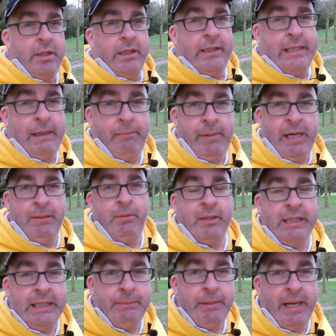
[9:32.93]
You can buy them on
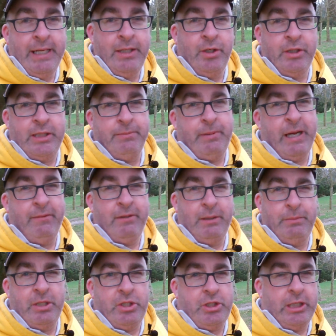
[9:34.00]
eBay or you can buy them a
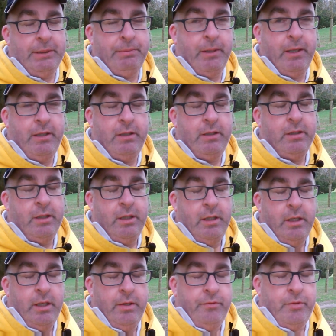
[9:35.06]
little bit cheaper
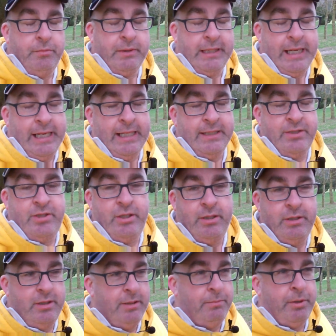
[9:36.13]
from the guys
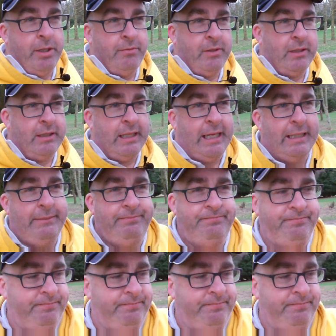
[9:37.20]
at Perfect Y.